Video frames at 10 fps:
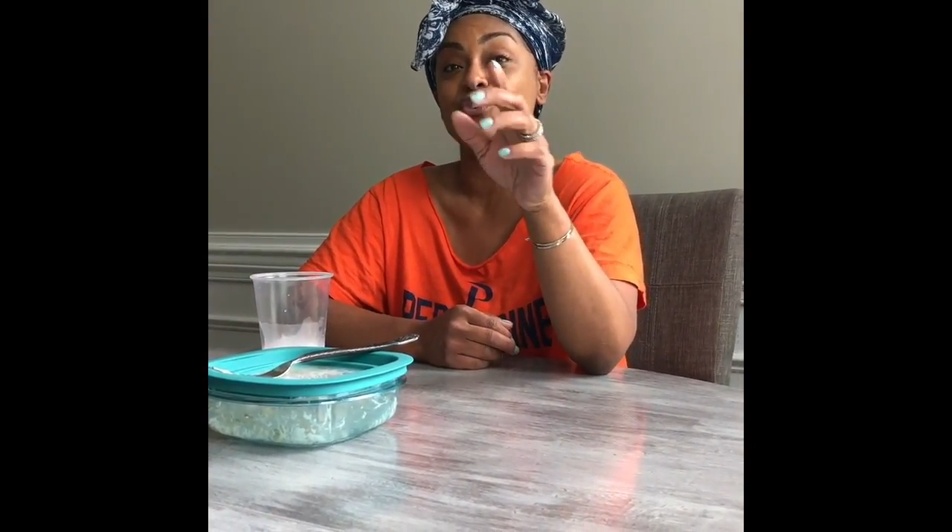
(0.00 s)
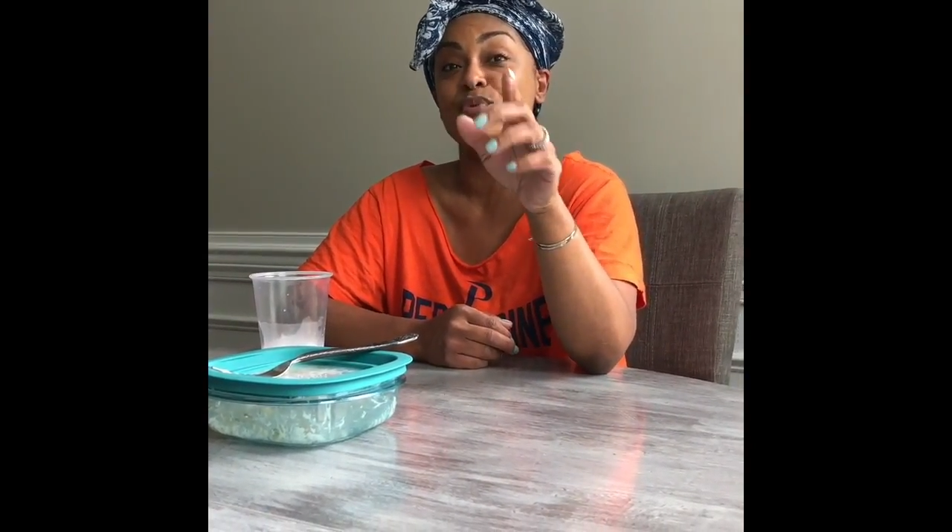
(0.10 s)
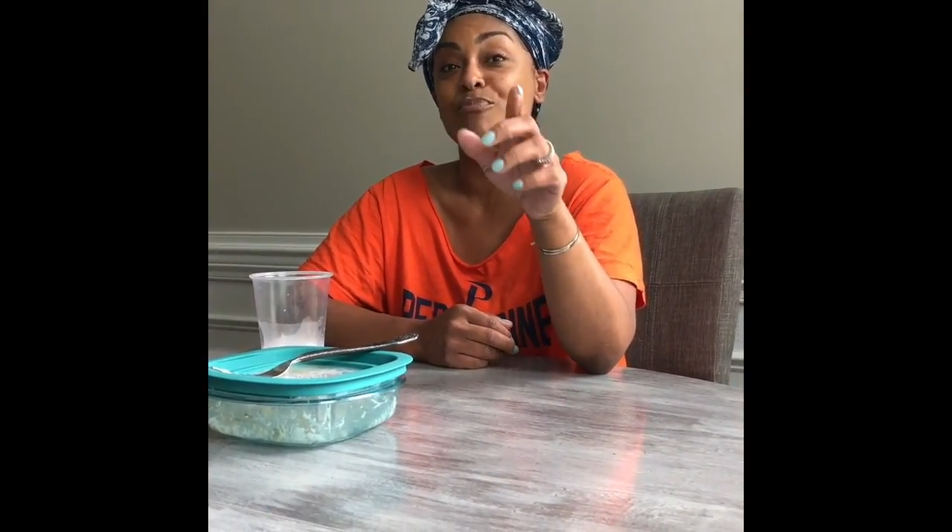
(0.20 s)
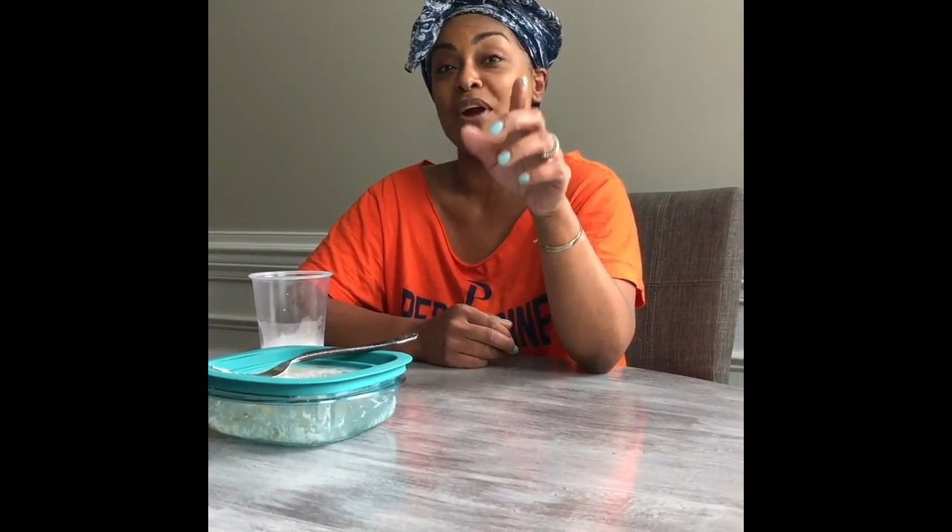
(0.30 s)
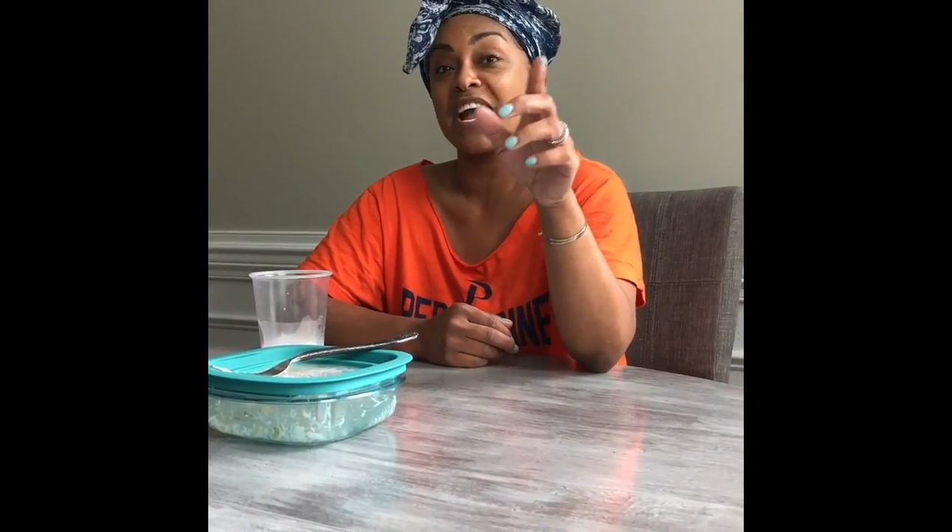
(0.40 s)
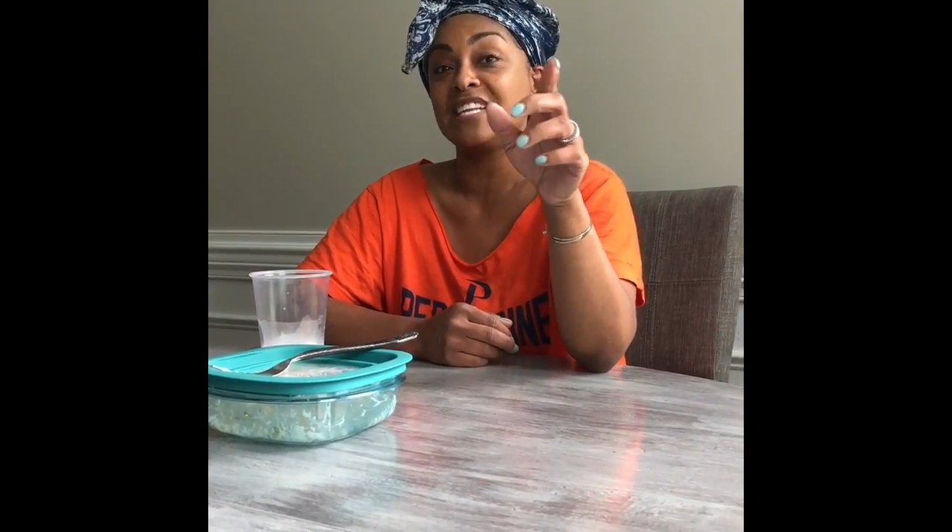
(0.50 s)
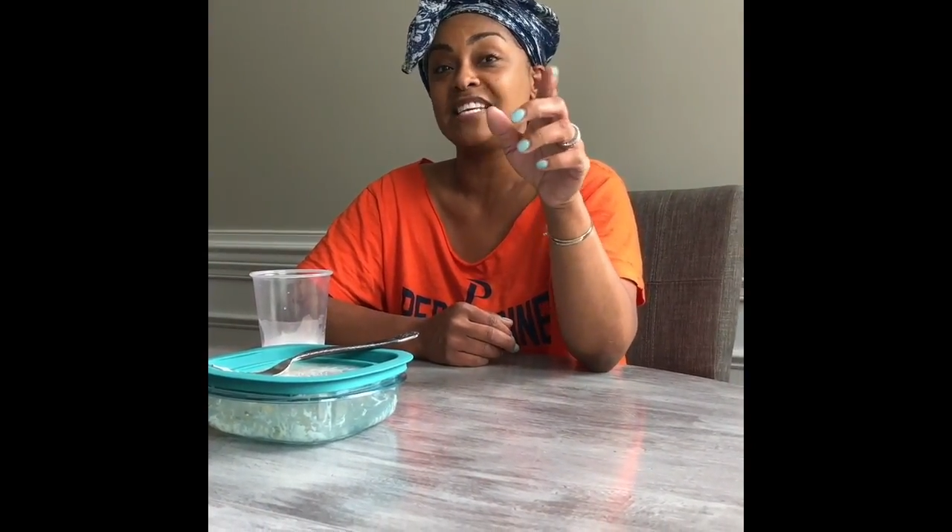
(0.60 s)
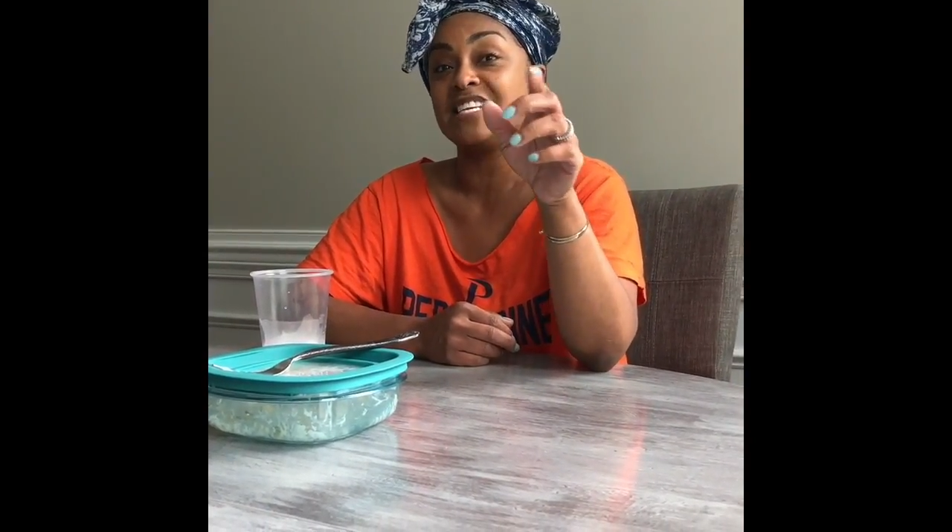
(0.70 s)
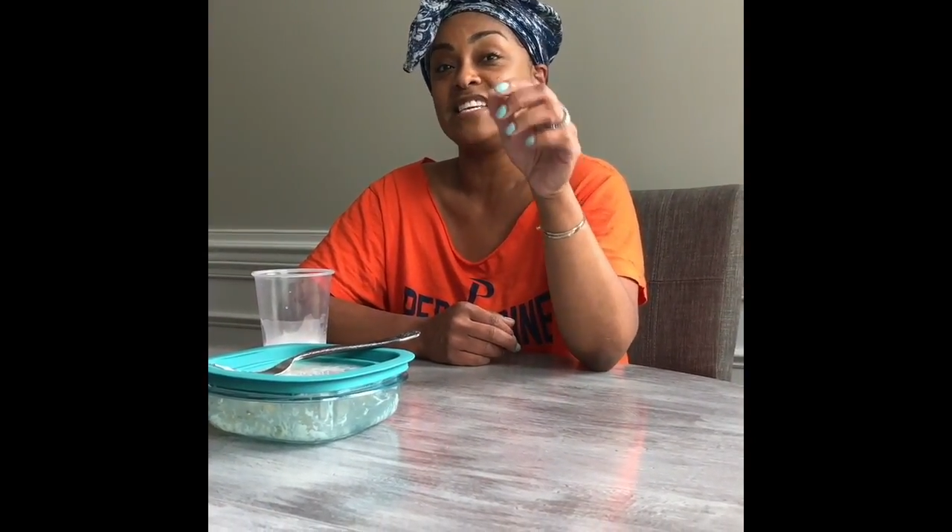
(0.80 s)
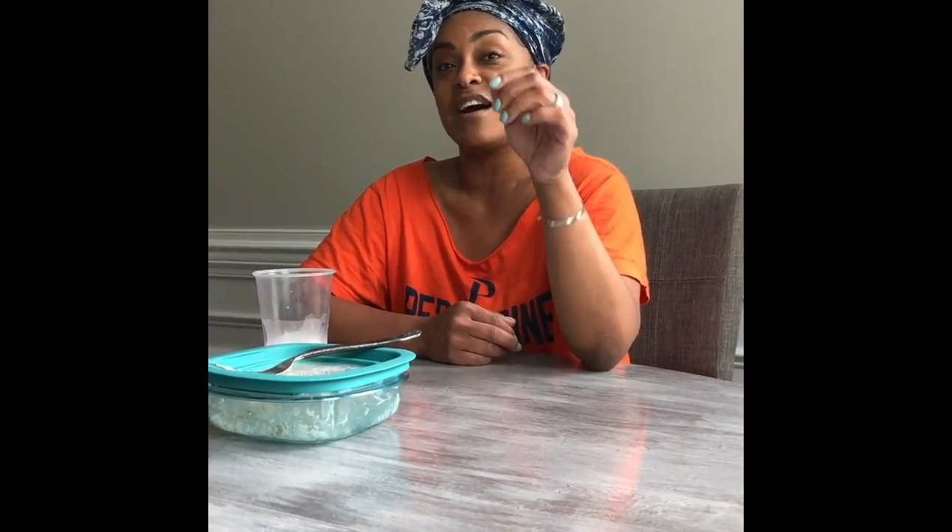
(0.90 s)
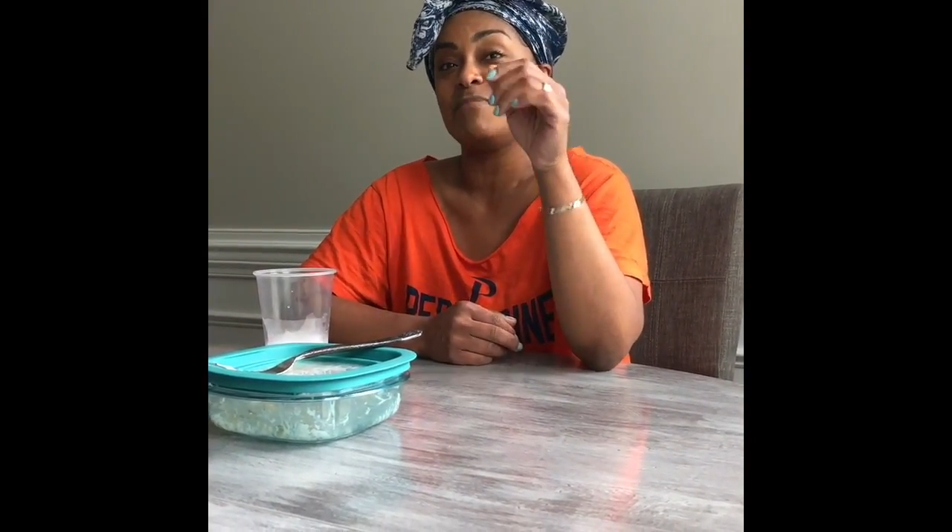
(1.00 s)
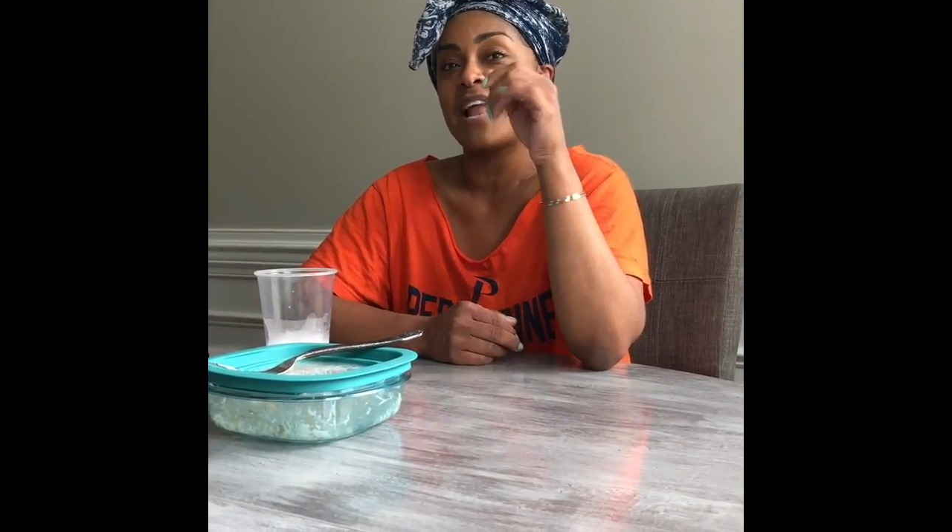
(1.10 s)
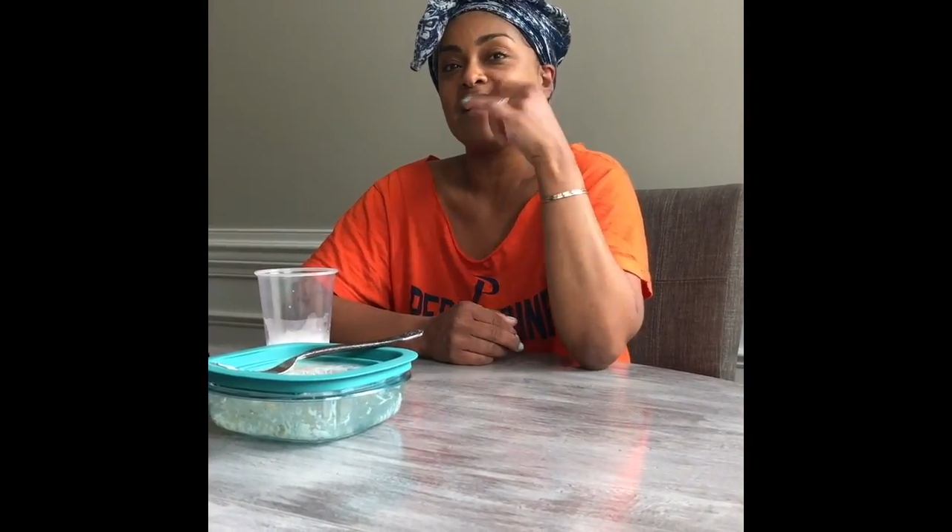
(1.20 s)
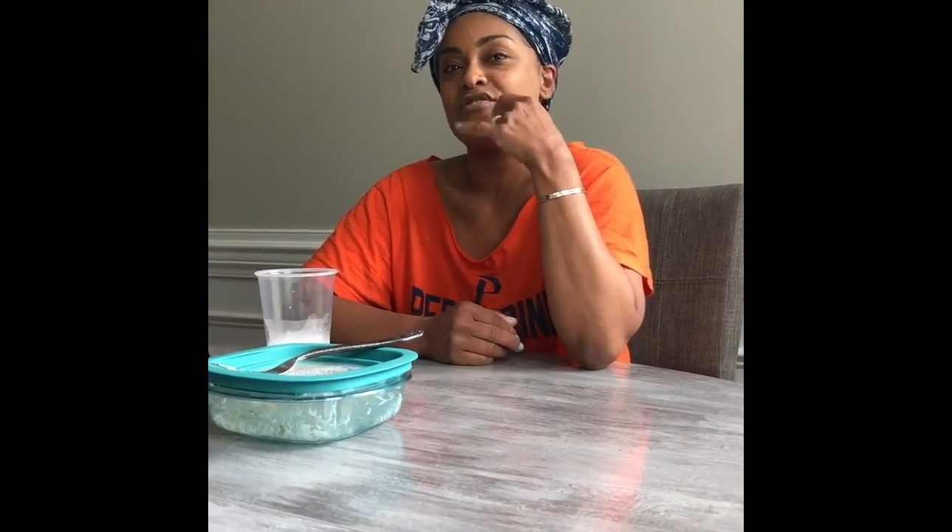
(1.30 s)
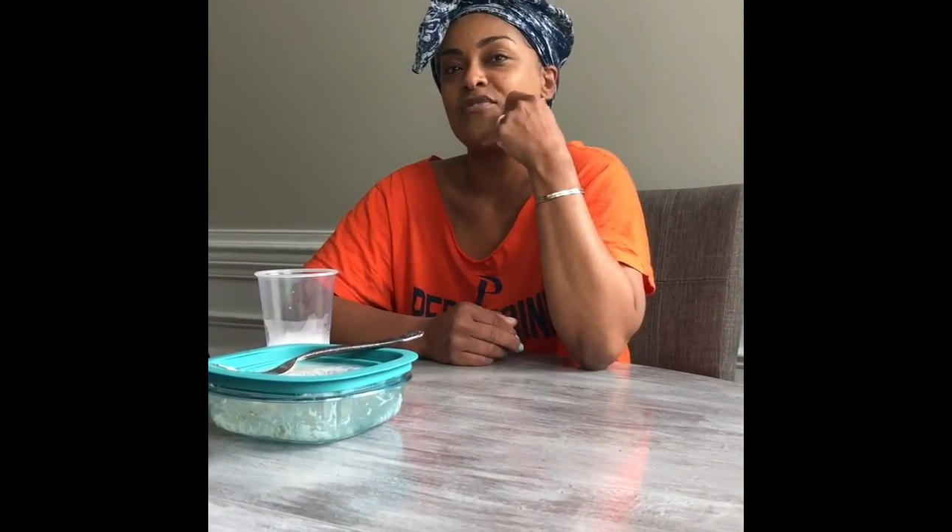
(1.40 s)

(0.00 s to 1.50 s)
you and Brandon and y'all be like,